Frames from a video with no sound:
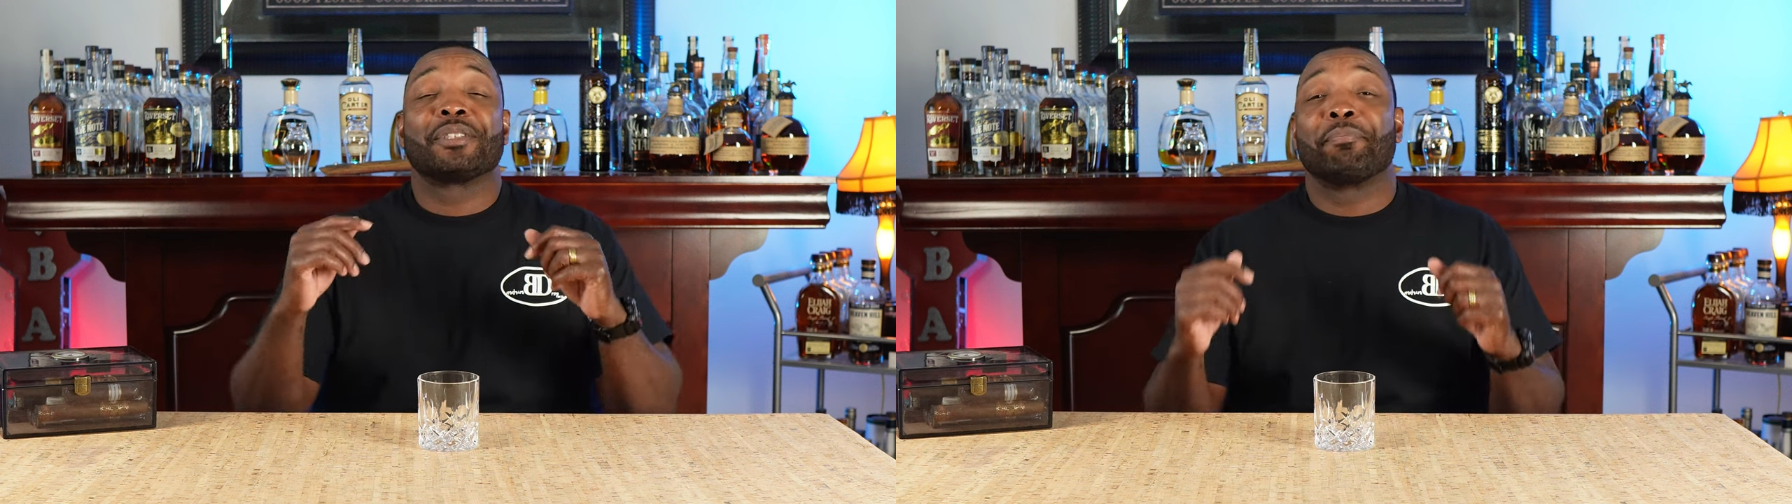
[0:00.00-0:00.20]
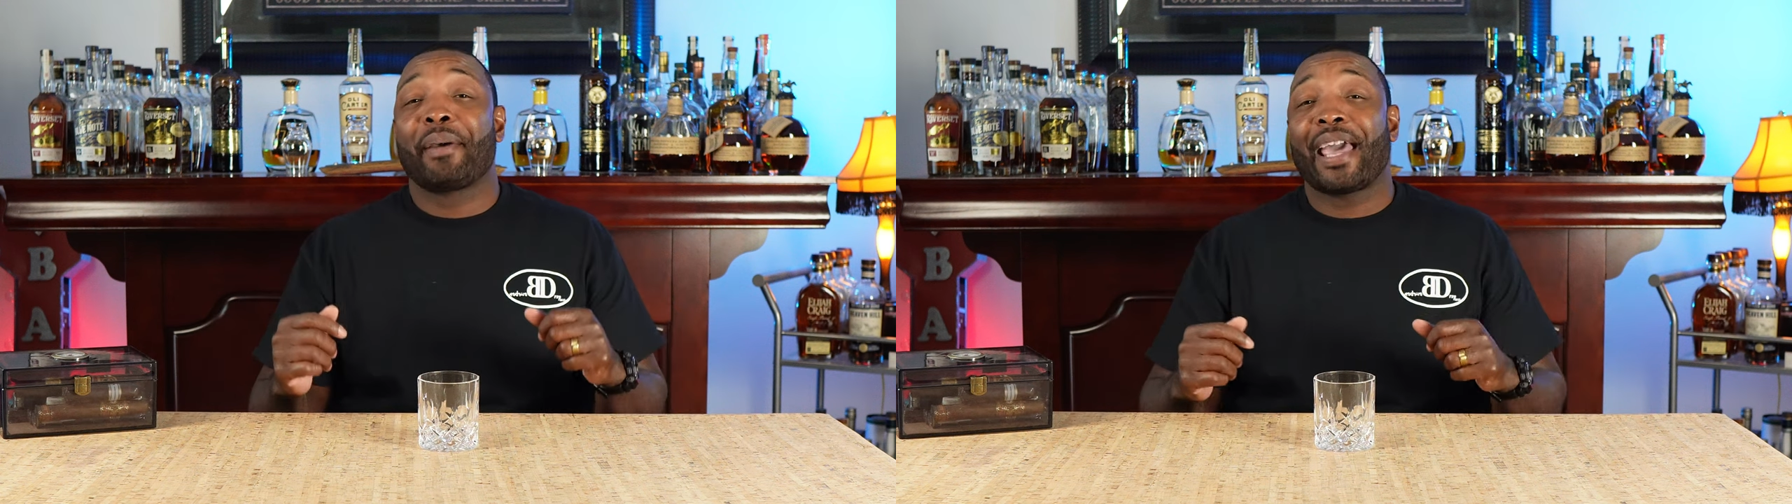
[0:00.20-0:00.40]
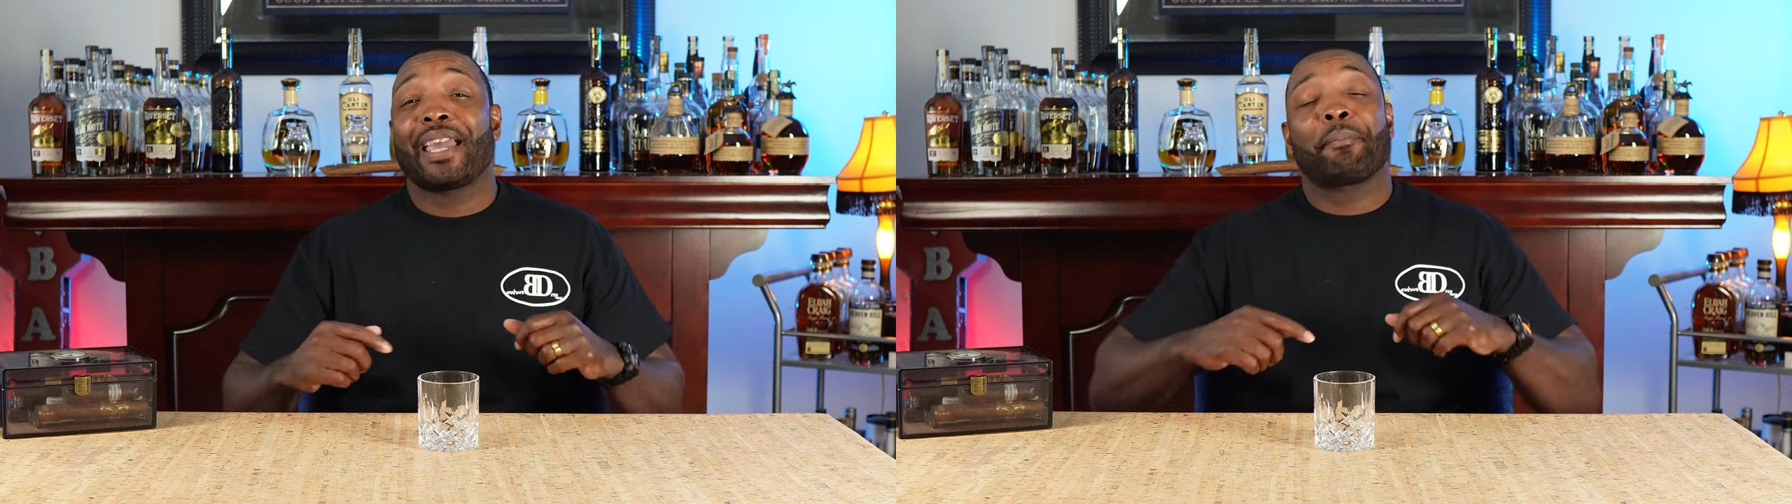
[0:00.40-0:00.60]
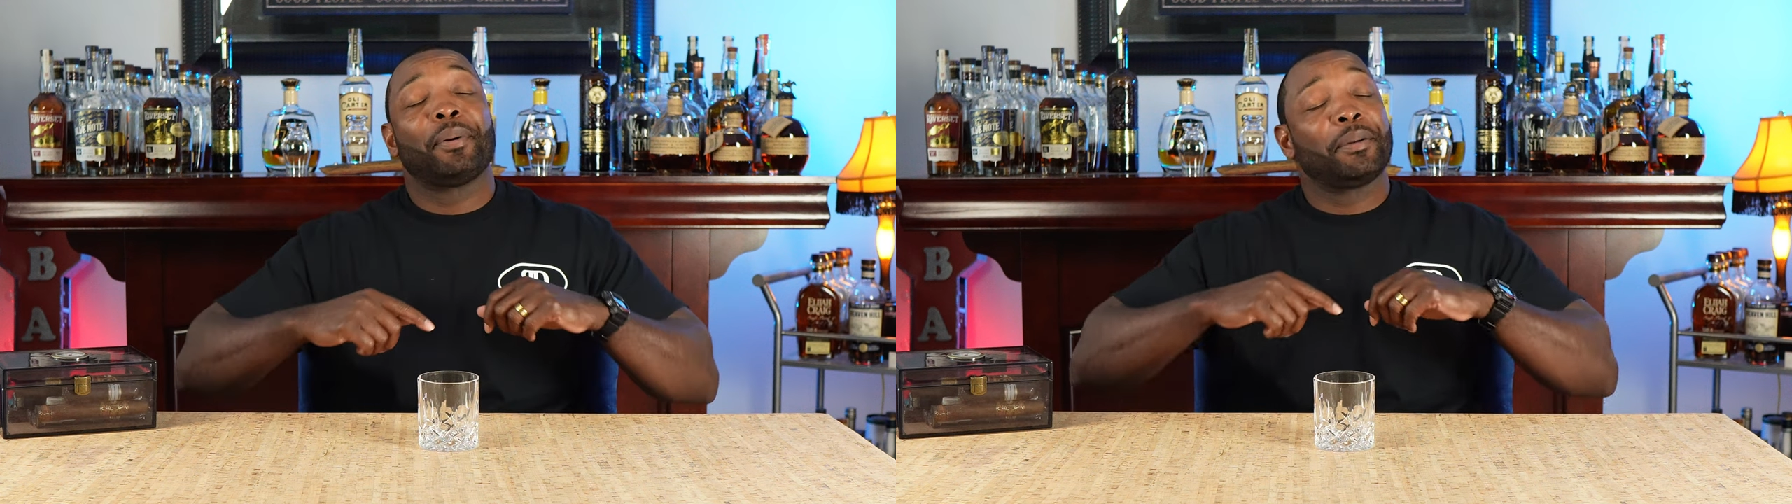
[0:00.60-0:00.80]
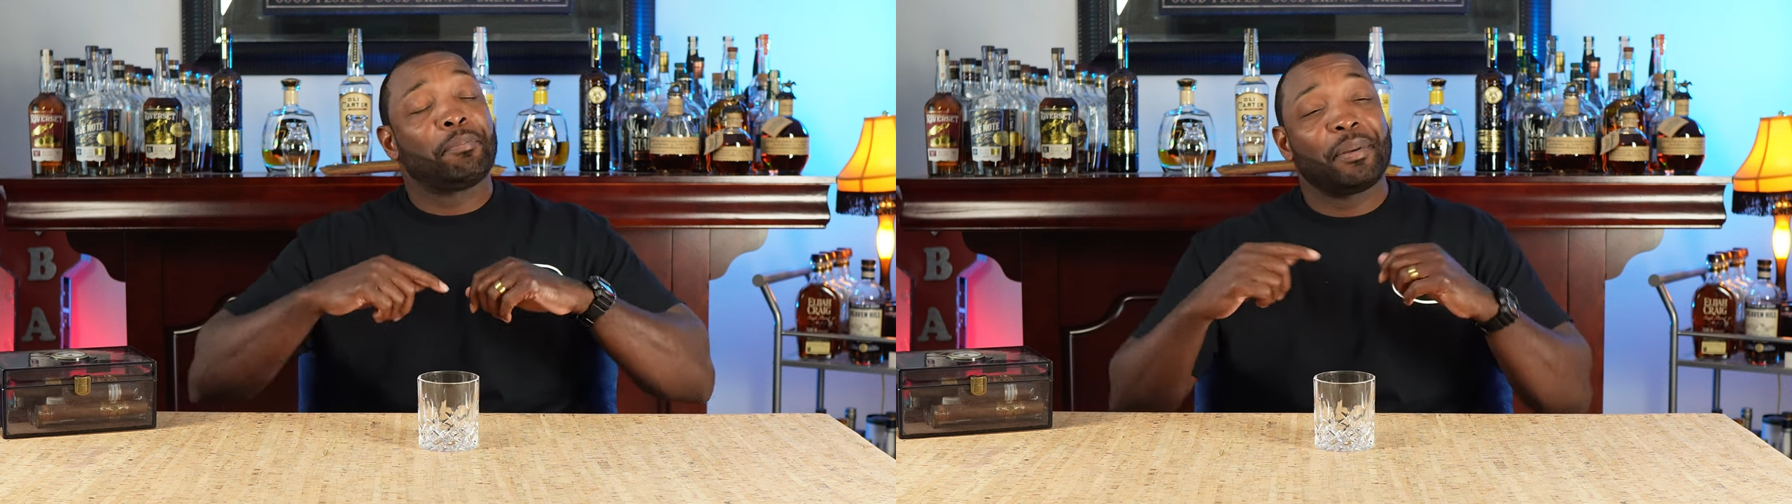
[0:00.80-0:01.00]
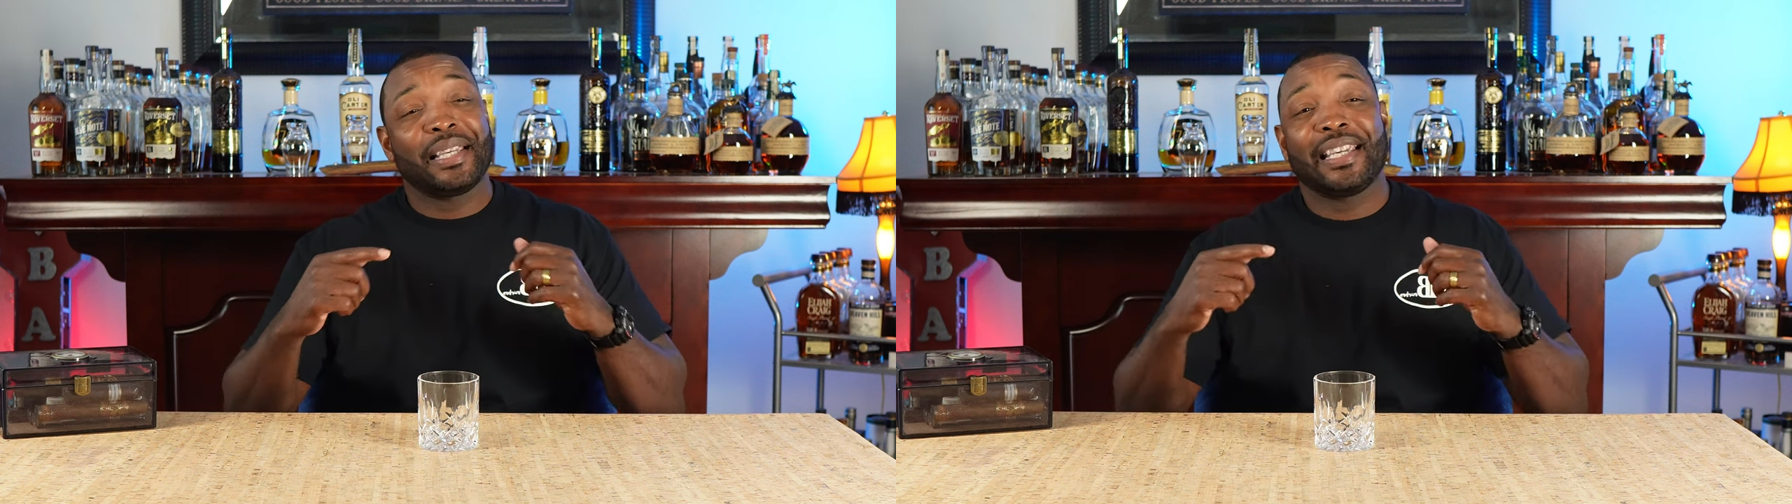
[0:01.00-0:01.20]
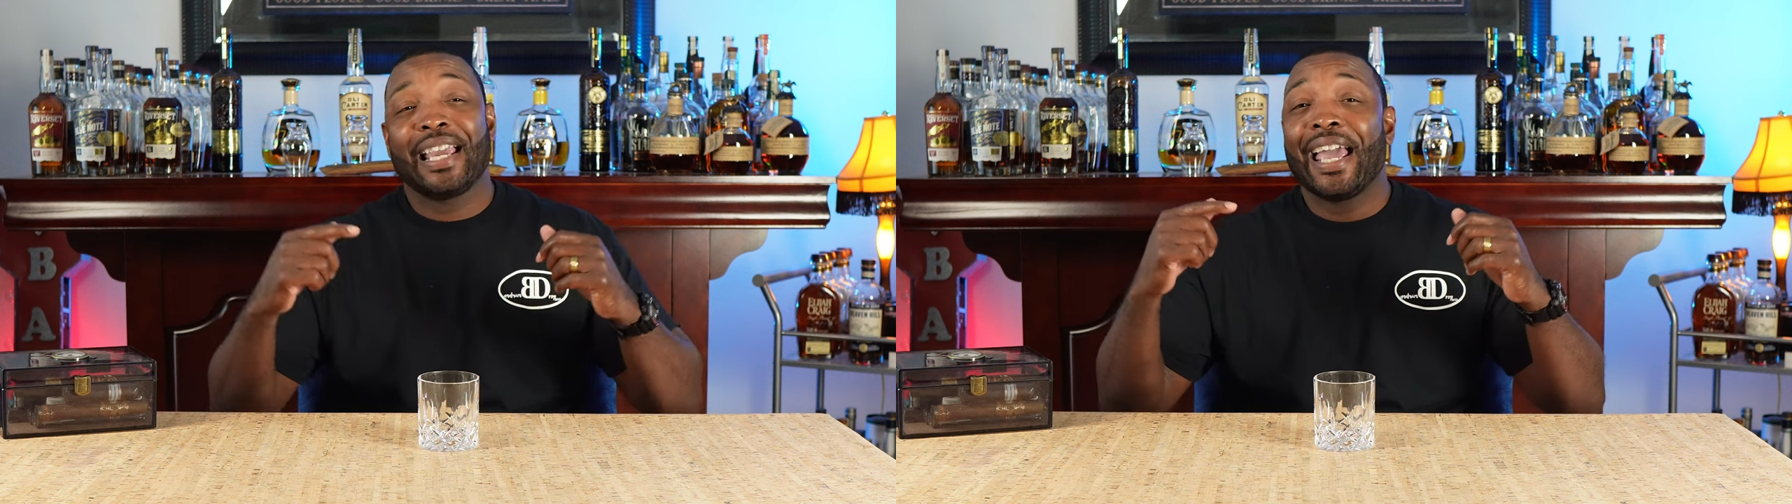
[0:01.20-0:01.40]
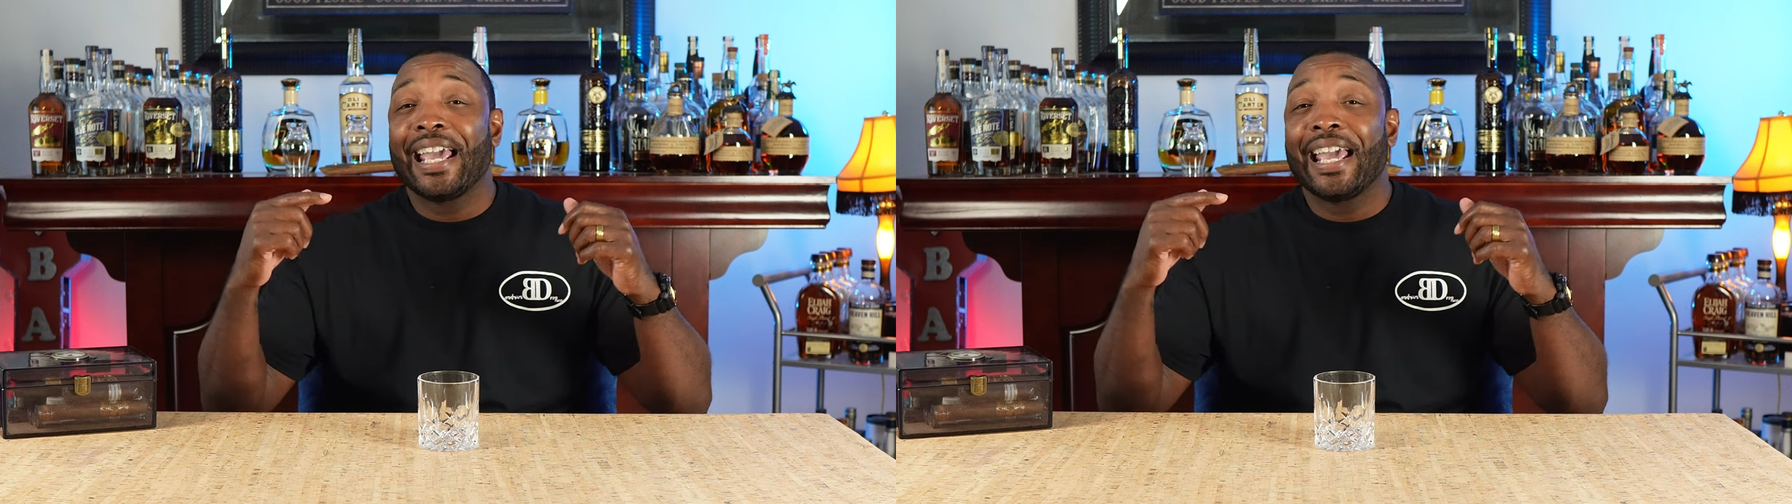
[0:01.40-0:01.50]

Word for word: Bay, put B